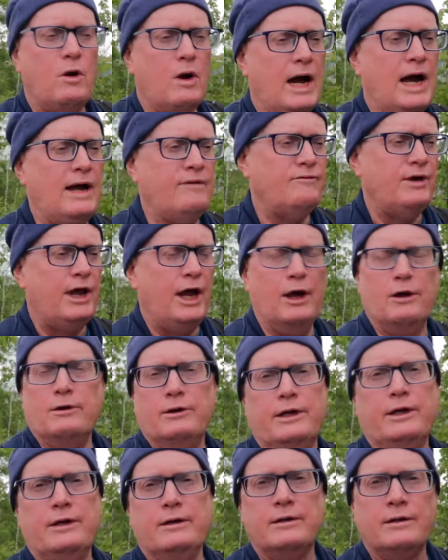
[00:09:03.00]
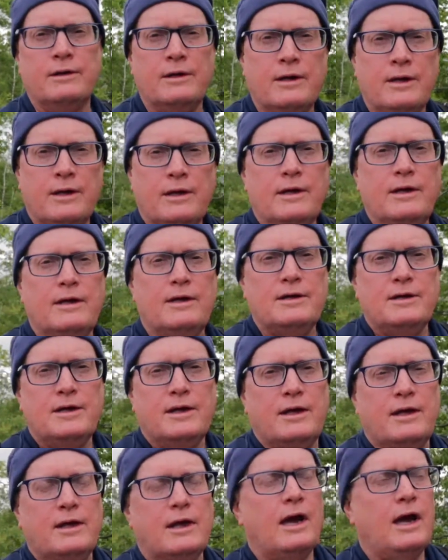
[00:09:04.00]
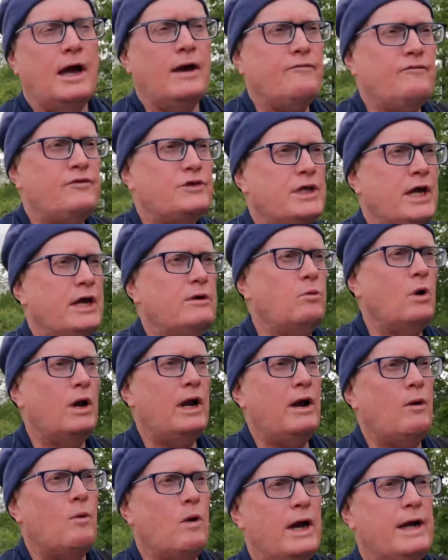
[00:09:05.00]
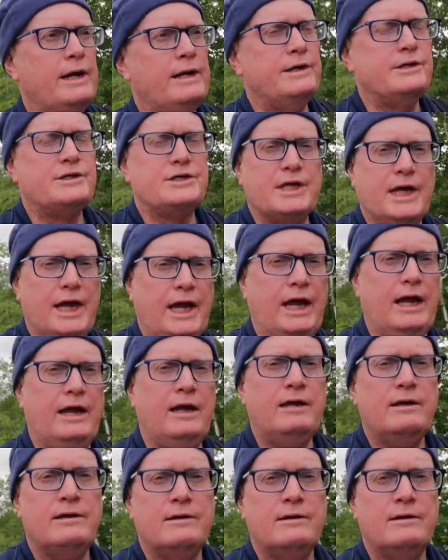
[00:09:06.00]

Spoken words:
I've nailed it. I've said what I wanted to say.